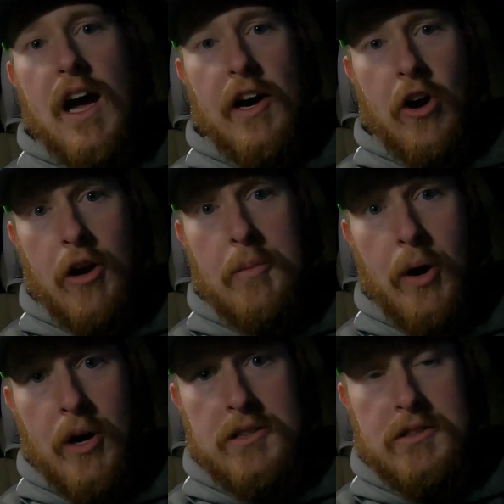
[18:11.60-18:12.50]
I caught a
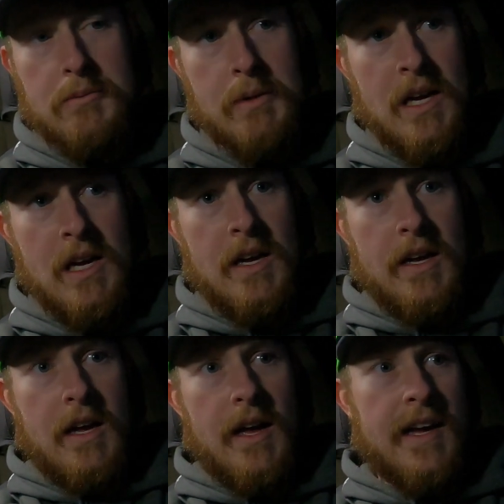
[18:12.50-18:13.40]
possum
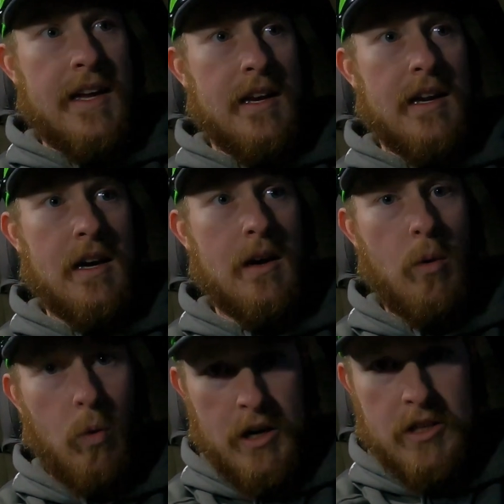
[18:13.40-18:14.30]
in
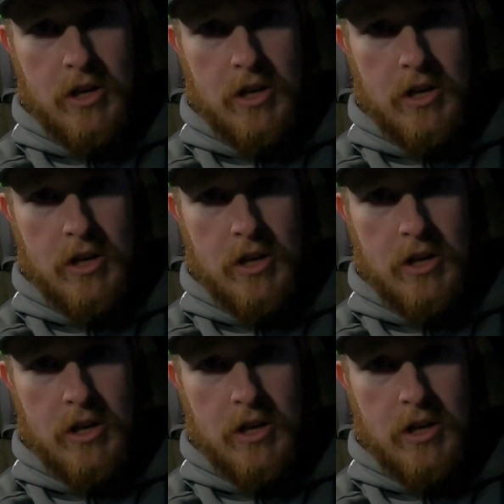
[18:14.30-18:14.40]
one